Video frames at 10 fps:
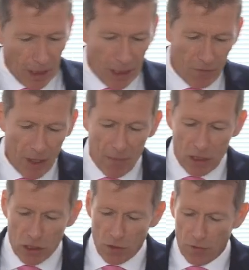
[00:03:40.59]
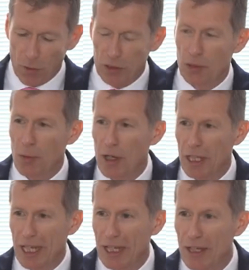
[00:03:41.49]
I very much look forward to
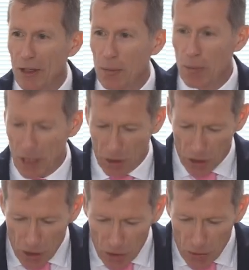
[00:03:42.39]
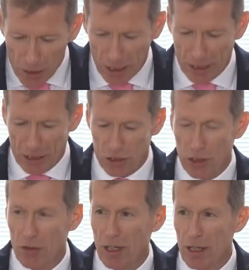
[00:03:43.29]
working with you
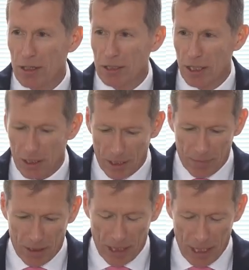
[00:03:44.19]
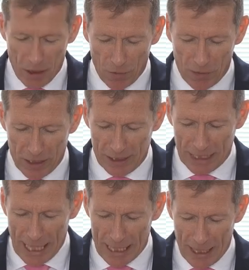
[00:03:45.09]
during our time in office
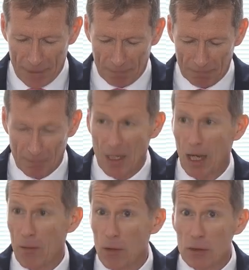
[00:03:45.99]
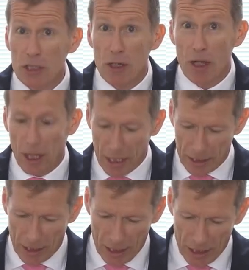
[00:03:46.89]
together. I would also
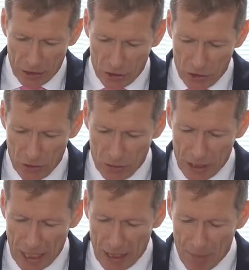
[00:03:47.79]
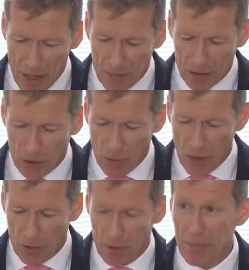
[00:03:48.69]
like to take a moment to
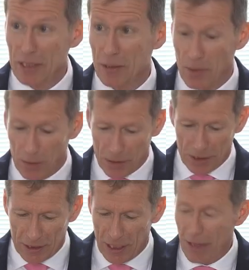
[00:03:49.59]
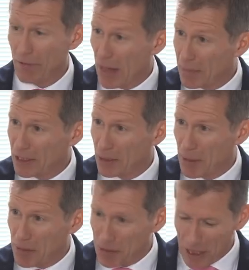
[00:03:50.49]
welcome Mr. Morgan's family to
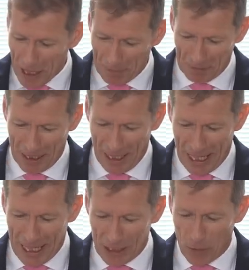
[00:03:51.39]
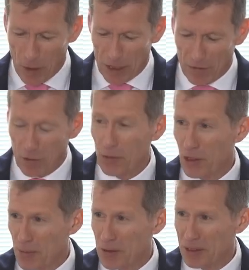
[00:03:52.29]
Bermuda. It's a wonderful
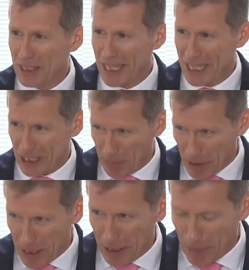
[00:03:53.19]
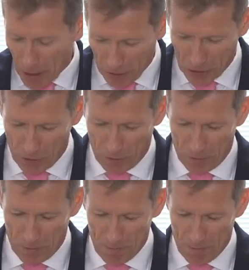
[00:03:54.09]
community to be part of.